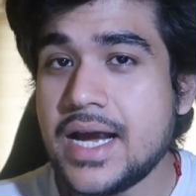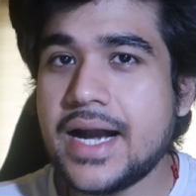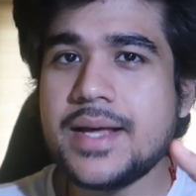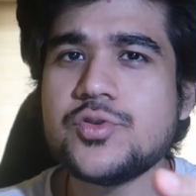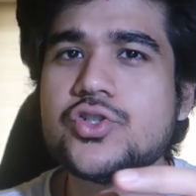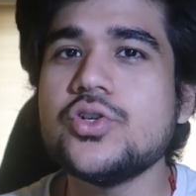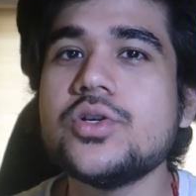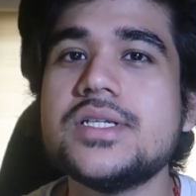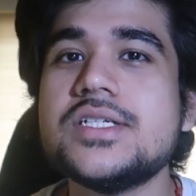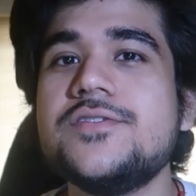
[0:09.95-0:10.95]
And I'm
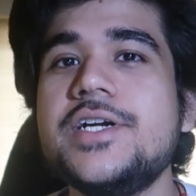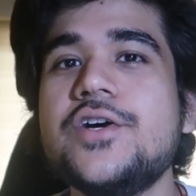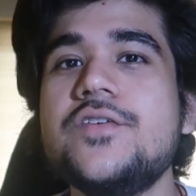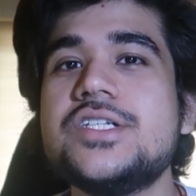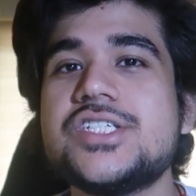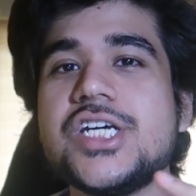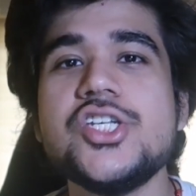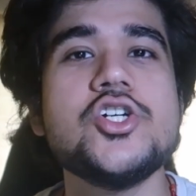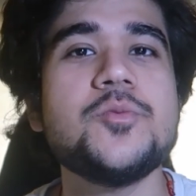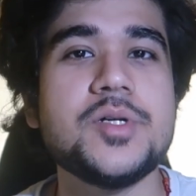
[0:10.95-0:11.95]
sure this video will
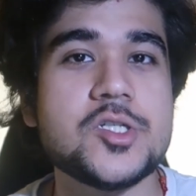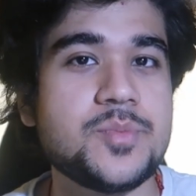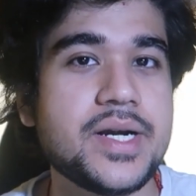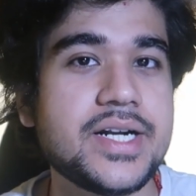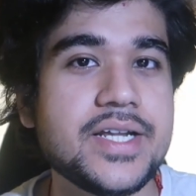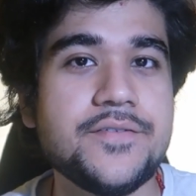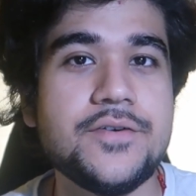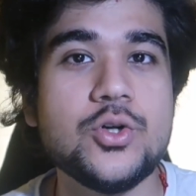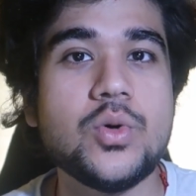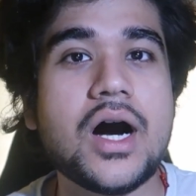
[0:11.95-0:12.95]
change your
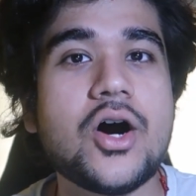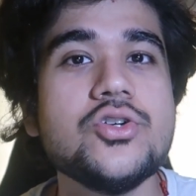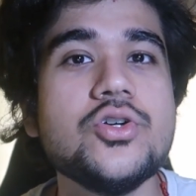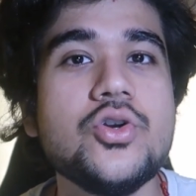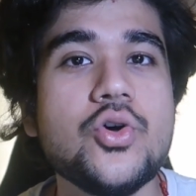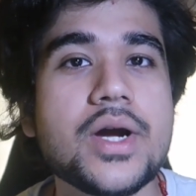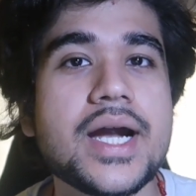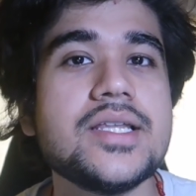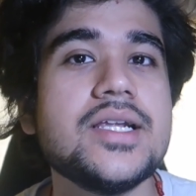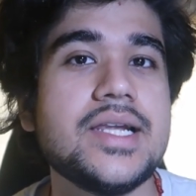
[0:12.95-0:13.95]
perspective to how you look
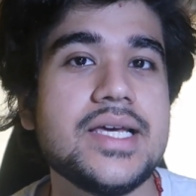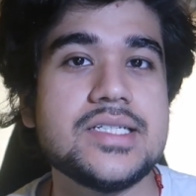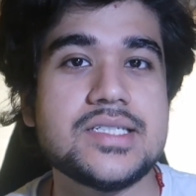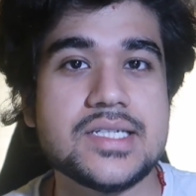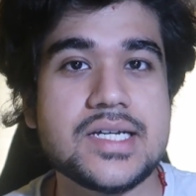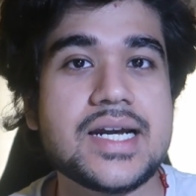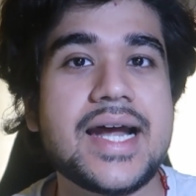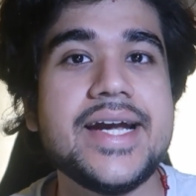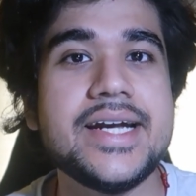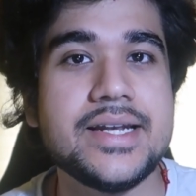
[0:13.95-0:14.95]
at the links
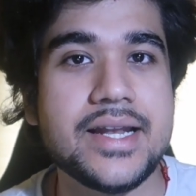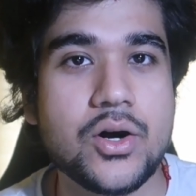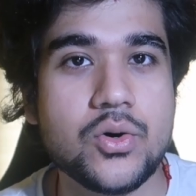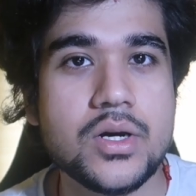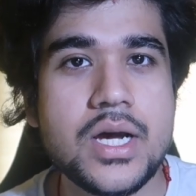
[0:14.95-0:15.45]
right now.